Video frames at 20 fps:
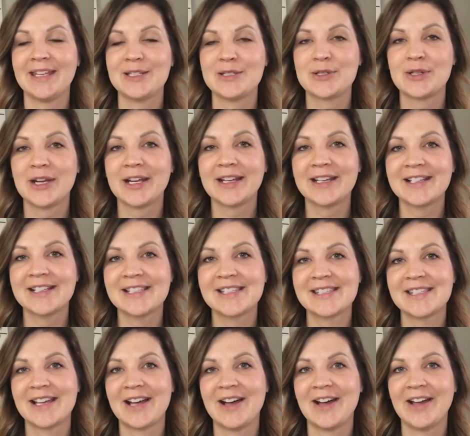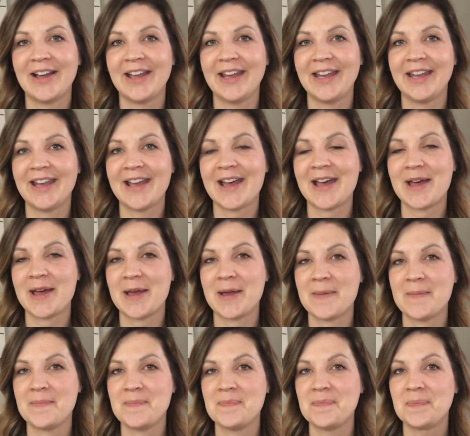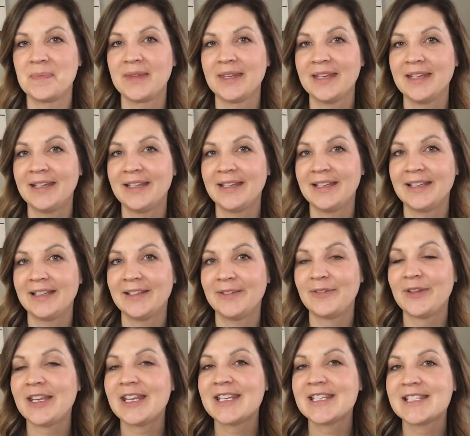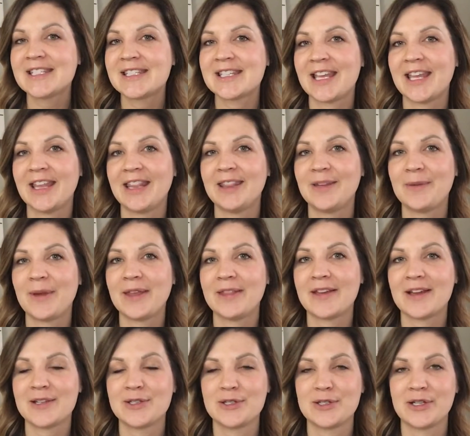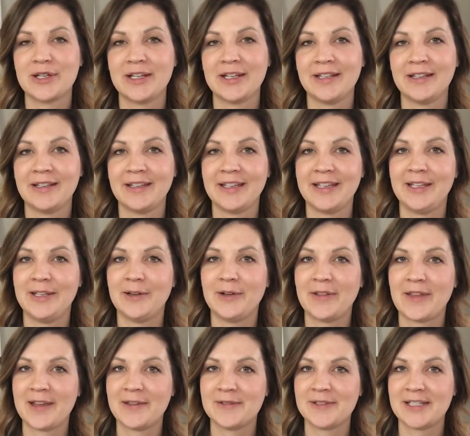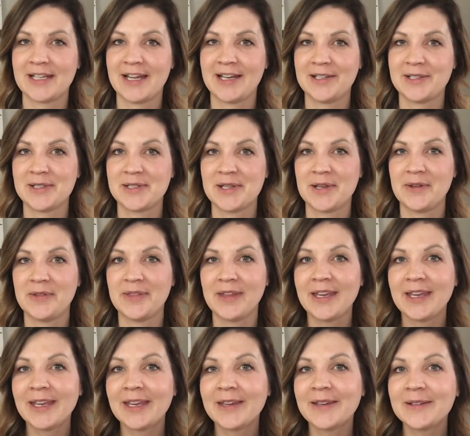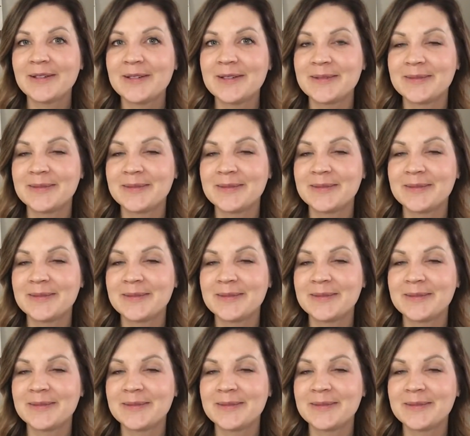tricks on fitness and the weight loss journey and the keto lifestyle. So thank you.